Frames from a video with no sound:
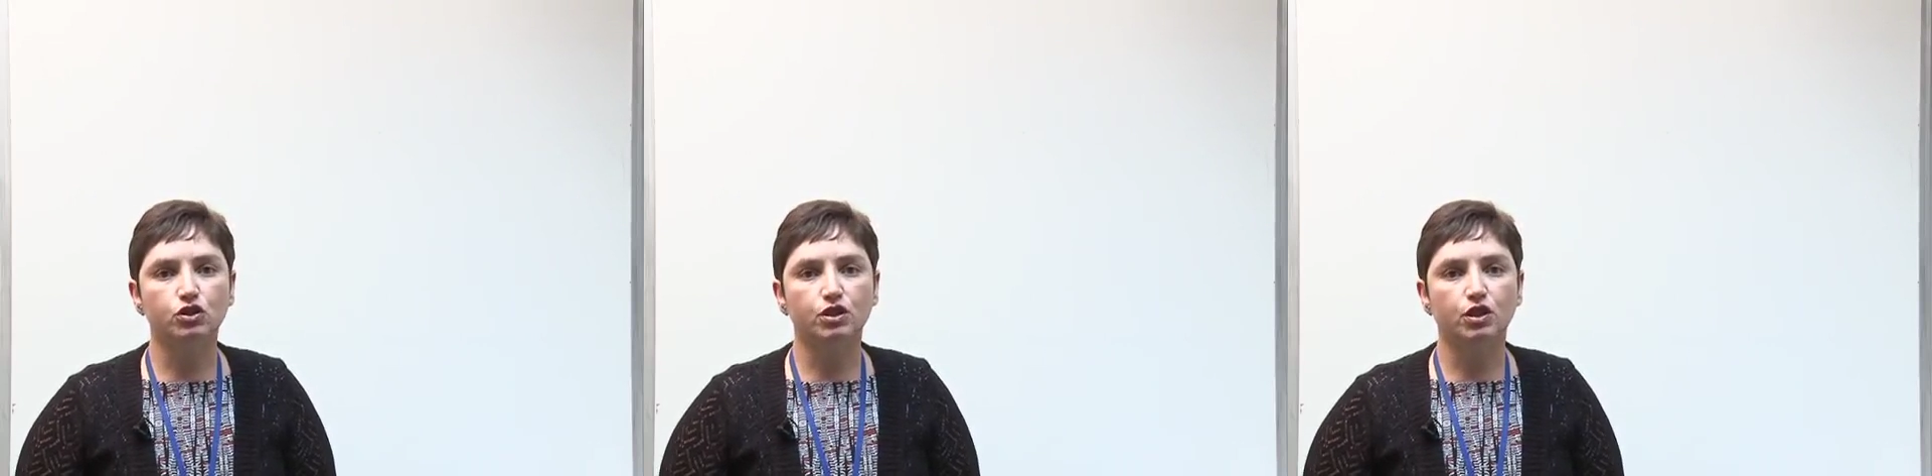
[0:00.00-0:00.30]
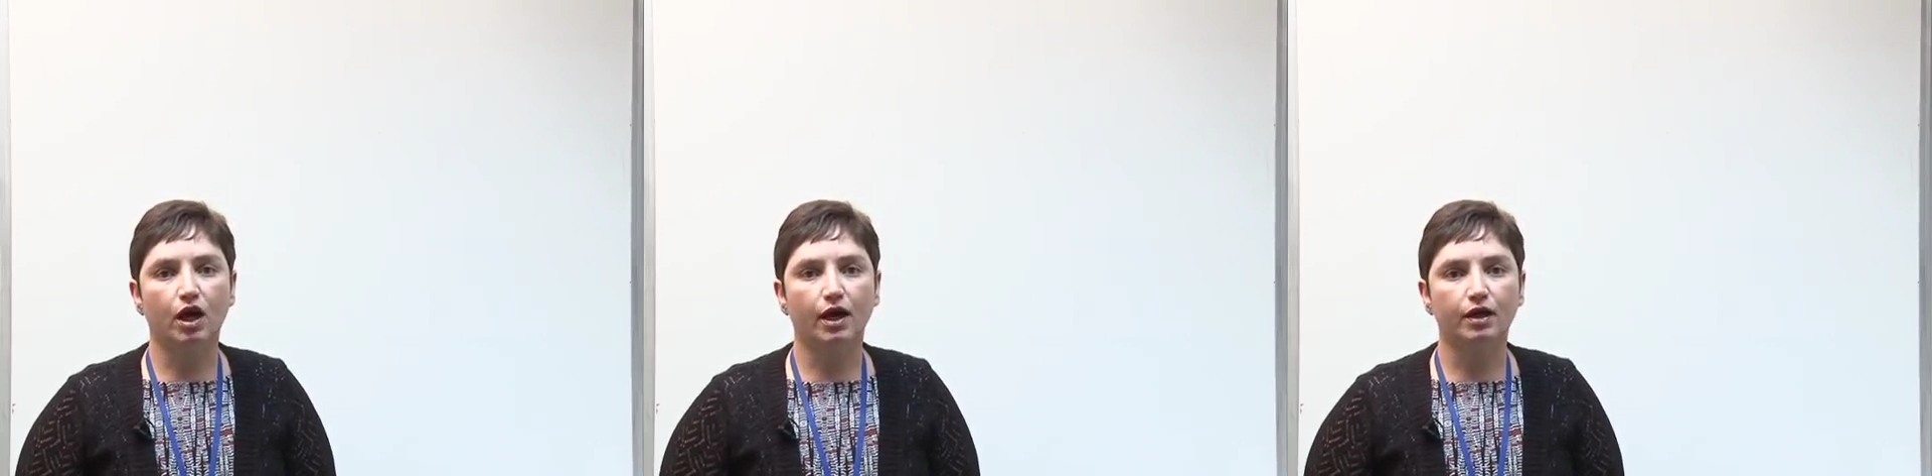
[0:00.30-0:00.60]
the
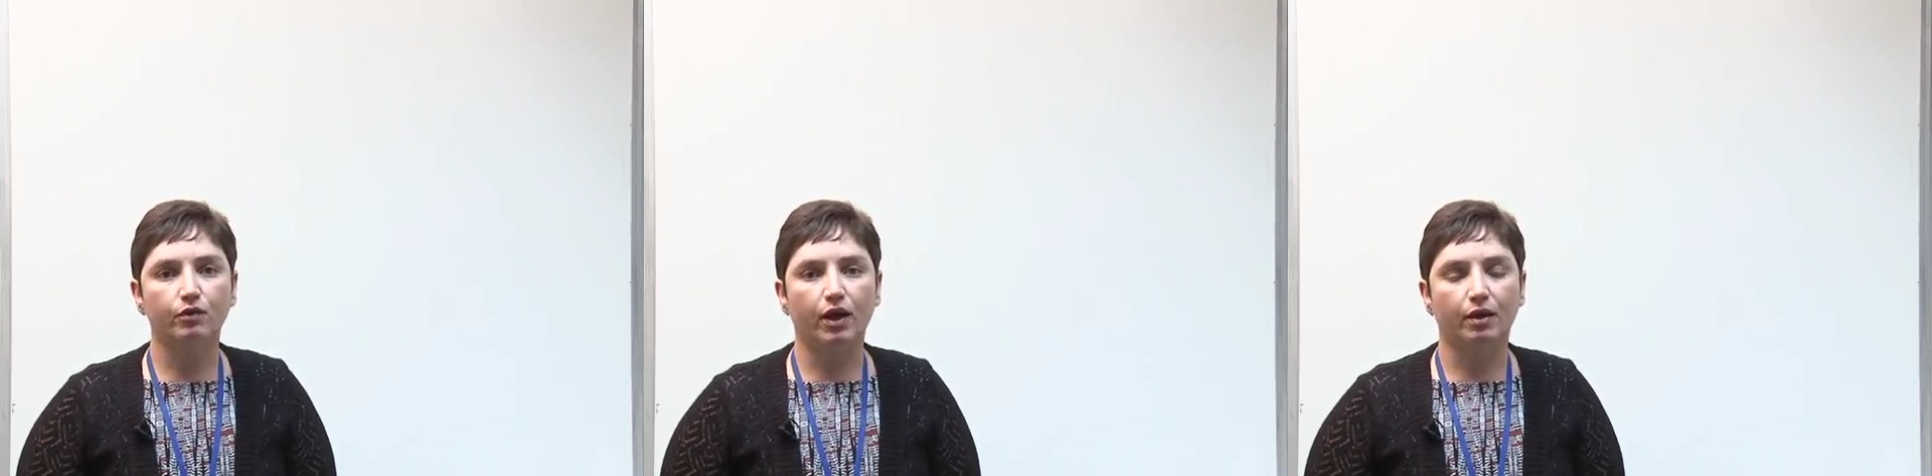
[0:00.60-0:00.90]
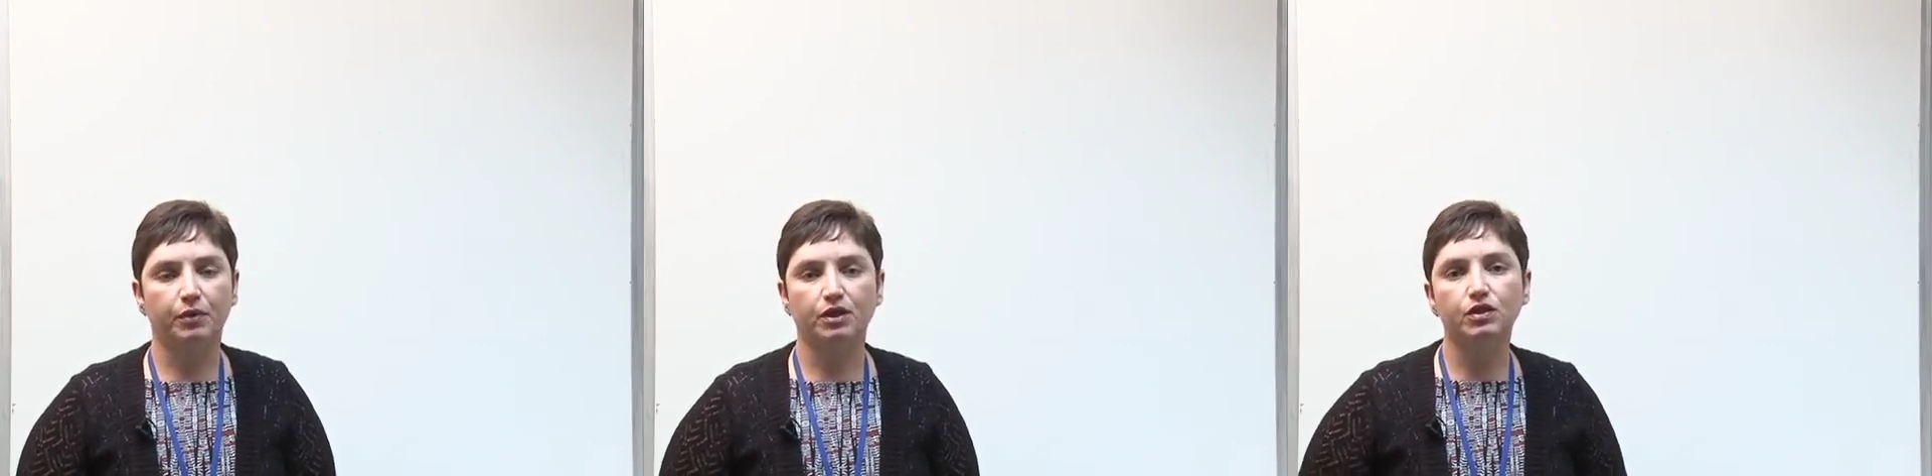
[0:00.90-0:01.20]

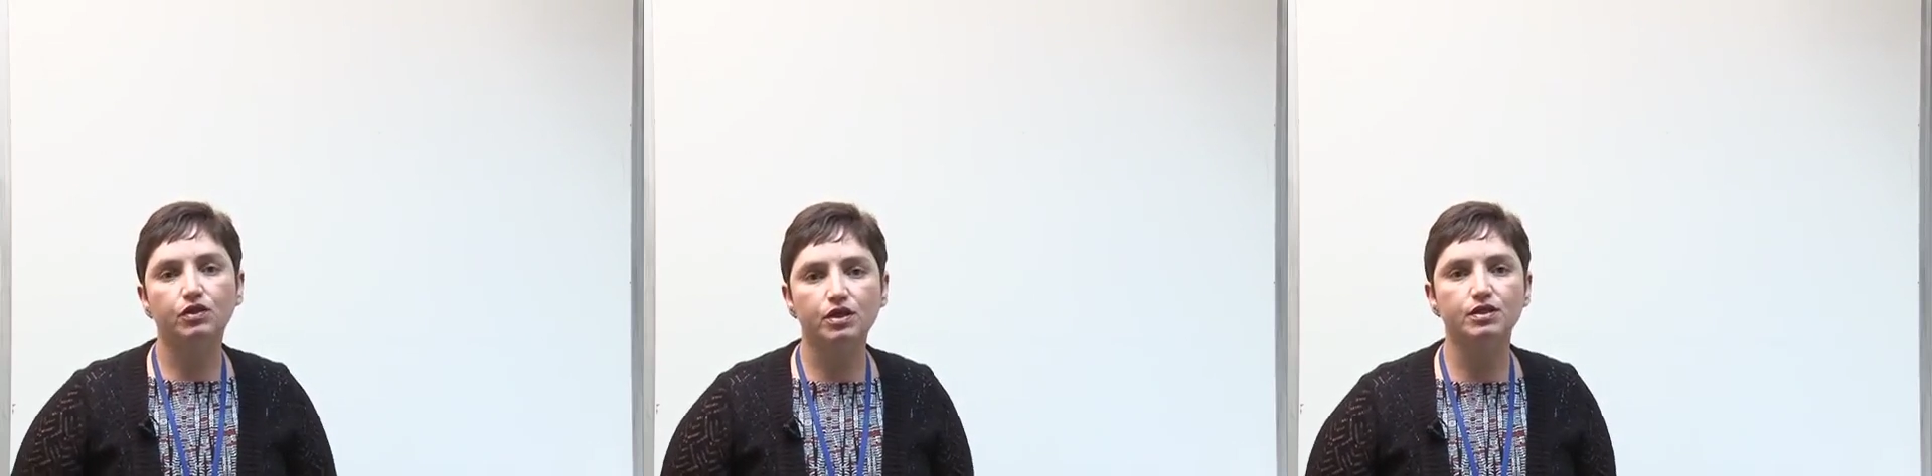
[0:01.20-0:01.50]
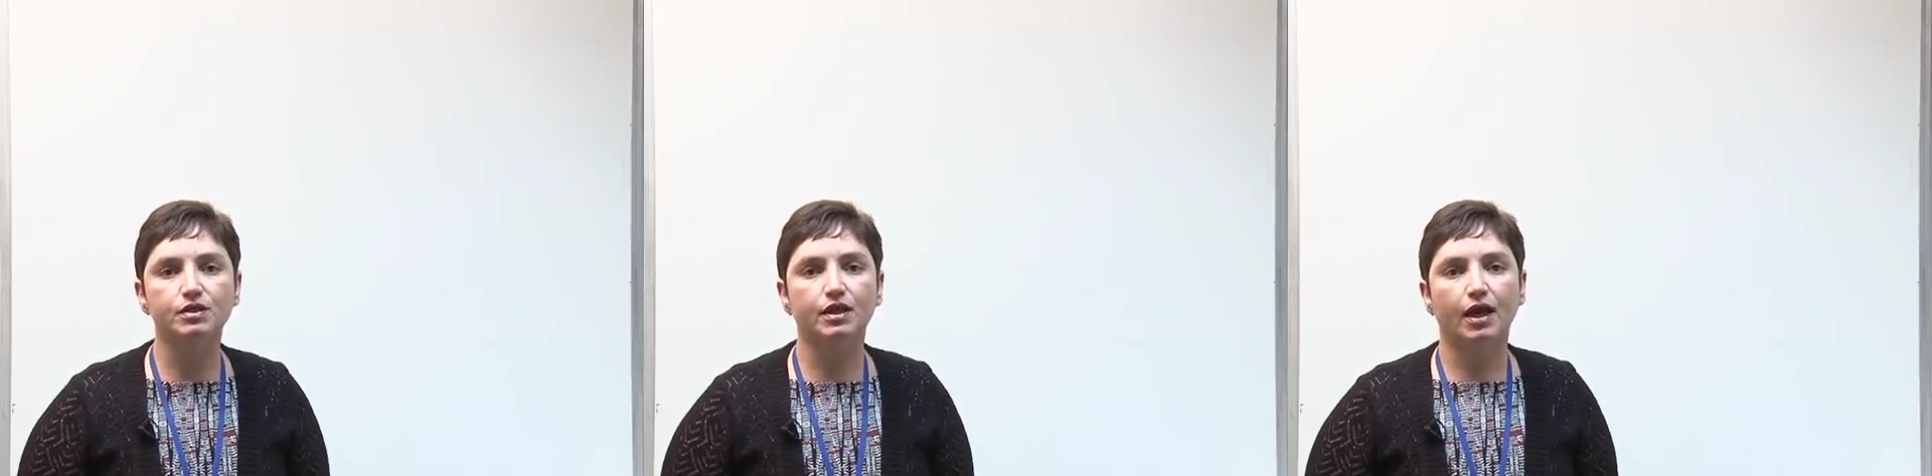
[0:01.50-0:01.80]
diagram, but in
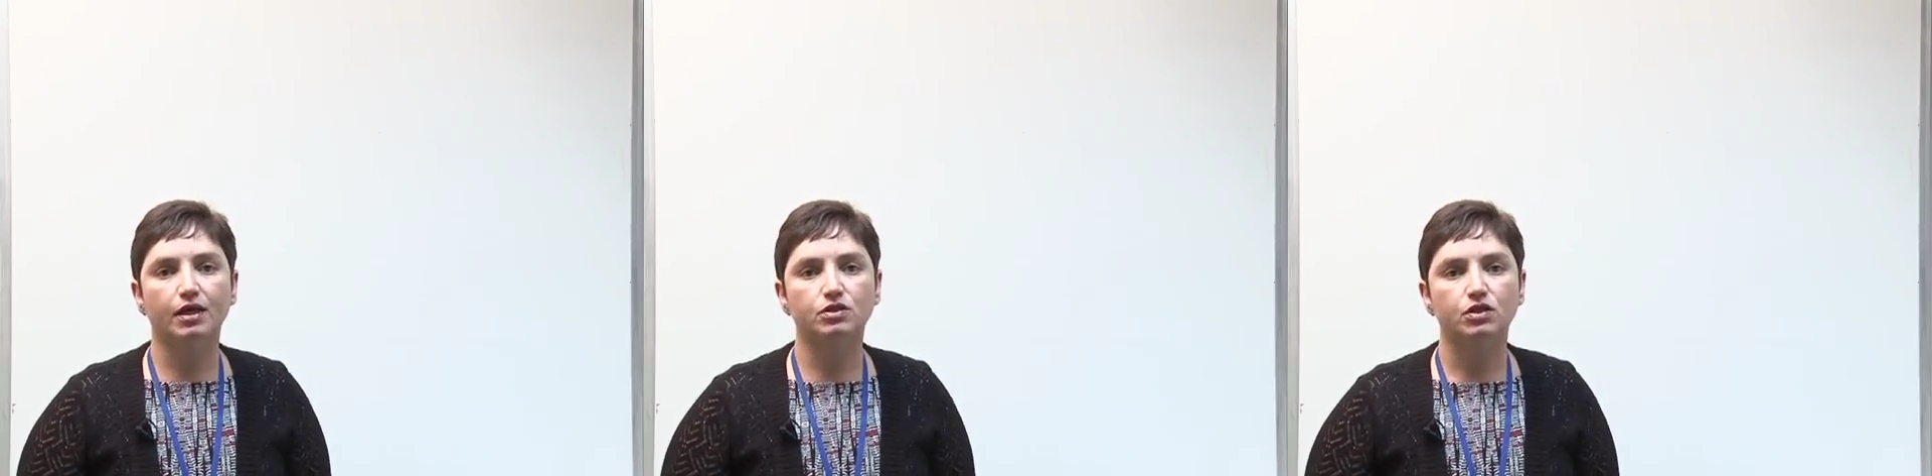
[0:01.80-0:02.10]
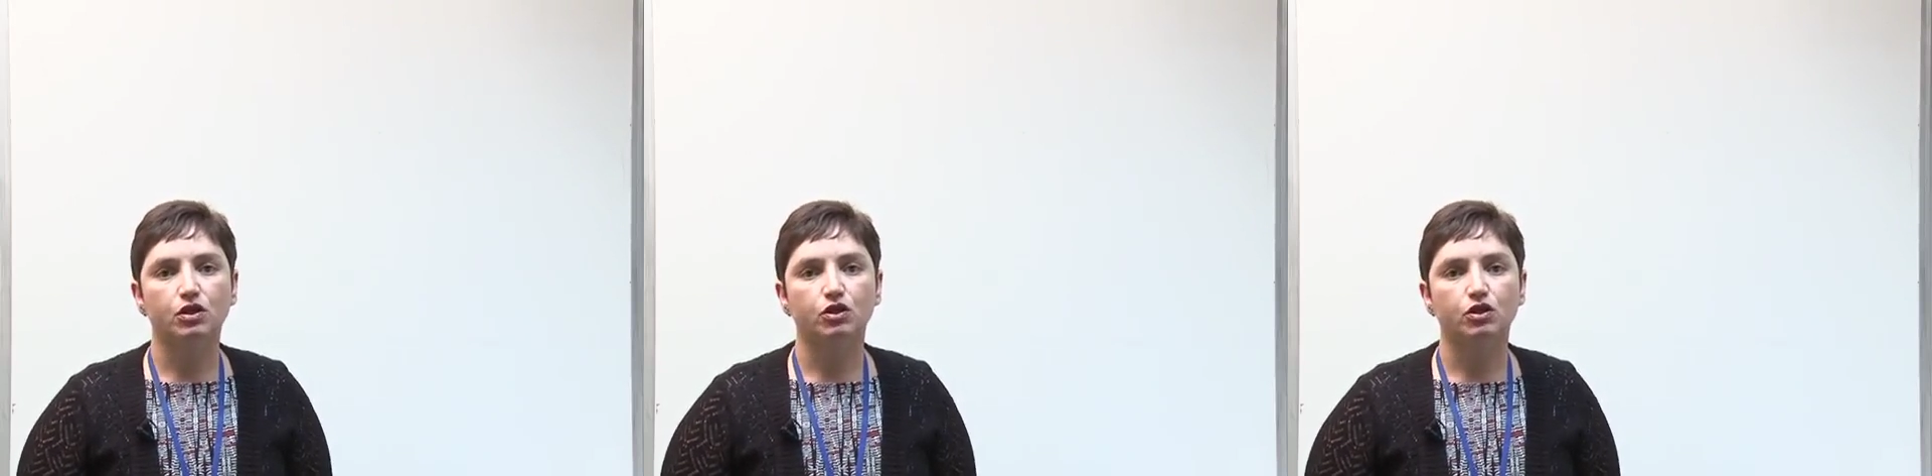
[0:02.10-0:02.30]
this case,